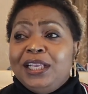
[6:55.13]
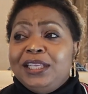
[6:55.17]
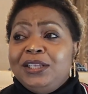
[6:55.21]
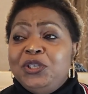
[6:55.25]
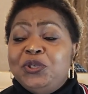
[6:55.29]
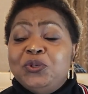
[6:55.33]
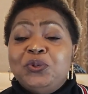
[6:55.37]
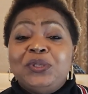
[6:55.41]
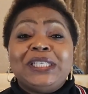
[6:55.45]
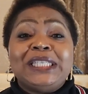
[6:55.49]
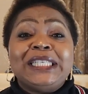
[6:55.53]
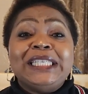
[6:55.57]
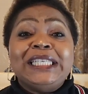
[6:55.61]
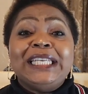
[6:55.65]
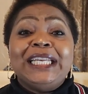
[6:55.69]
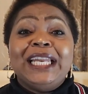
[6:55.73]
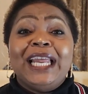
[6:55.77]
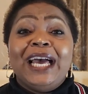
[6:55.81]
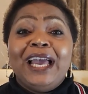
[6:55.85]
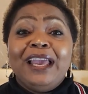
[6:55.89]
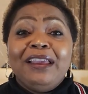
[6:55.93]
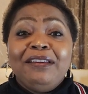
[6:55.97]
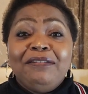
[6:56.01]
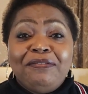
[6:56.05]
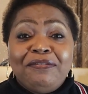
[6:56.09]
you see
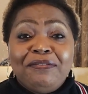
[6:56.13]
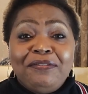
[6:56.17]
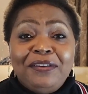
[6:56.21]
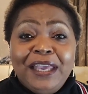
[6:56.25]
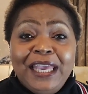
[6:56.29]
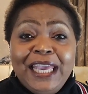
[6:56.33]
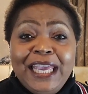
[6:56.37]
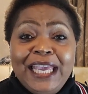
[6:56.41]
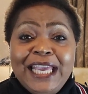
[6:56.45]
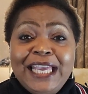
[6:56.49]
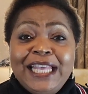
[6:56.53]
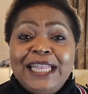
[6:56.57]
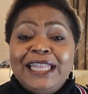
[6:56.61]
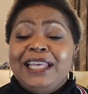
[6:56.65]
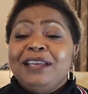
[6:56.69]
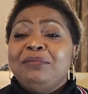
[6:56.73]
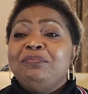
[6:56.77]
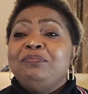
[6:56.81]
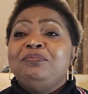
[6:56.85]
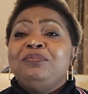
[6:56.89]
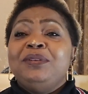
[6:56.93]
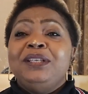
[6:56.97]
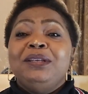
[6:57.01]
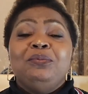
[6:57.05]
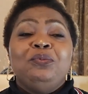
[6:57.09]
life, in
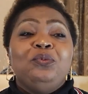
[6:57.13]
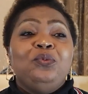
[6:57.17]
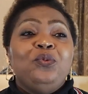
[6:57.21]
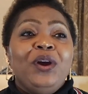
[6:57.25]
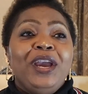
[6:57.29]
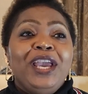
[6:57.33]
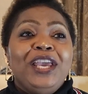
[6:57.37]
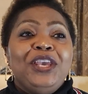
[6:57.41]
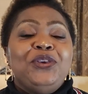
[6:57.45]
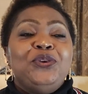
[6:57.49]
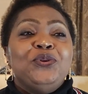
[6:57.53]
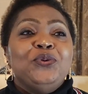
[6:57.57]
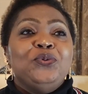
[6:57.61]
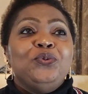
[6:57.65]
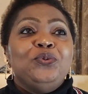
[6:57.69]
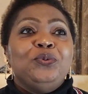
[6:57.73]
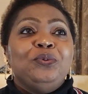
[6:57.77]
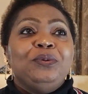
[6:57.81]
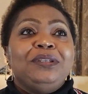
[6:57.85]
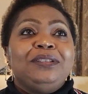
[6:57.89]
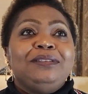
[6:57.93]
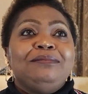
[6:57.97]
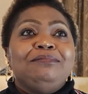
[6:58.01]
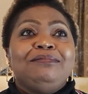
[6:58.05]
the way you